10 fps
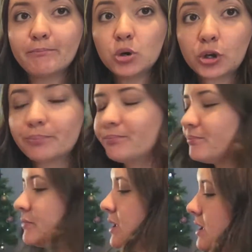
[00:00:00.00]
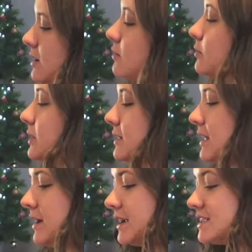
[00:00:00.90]
book with
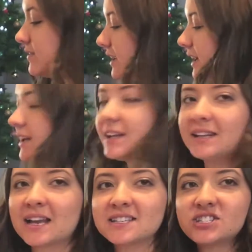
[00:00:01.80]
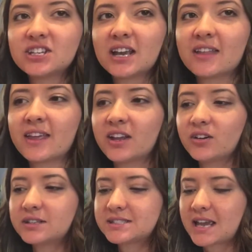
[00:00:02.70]
an activity in it. Last year they
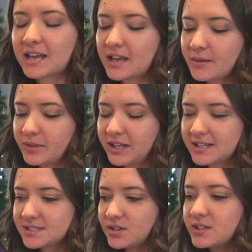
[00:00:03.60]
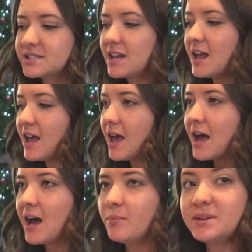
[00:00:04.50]
got the kids got
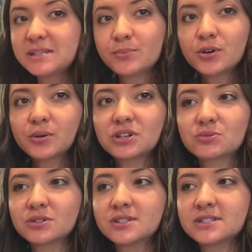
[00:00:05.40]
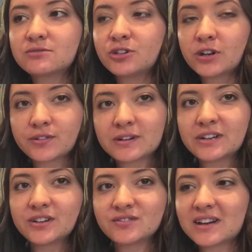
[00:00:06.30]
a busy book, which was Rudolph the
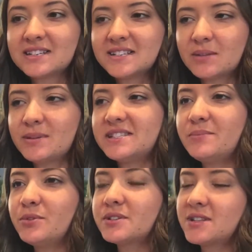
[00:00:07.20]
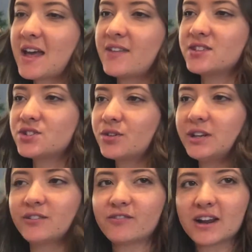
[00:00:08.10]
Red-Nosed Reindeer busy book. So that had the story
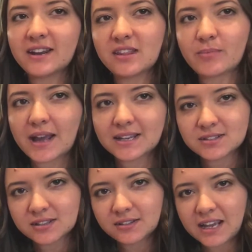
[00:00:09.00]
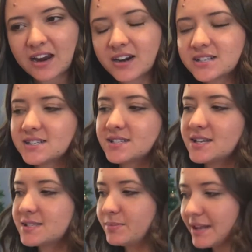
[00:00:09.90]
in the front, in the back is all the little characters, and
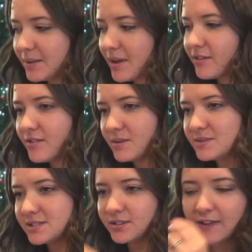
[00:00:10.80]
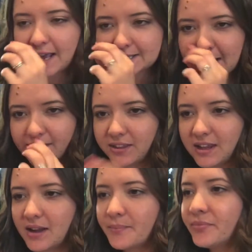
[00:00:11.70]
there's a play mat for them to sort of act out
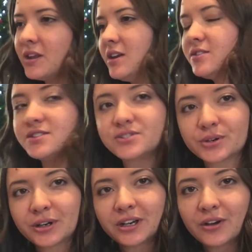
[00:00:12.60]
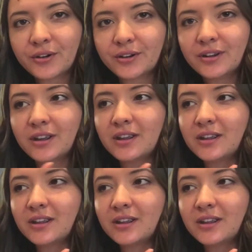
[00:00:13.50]
the story on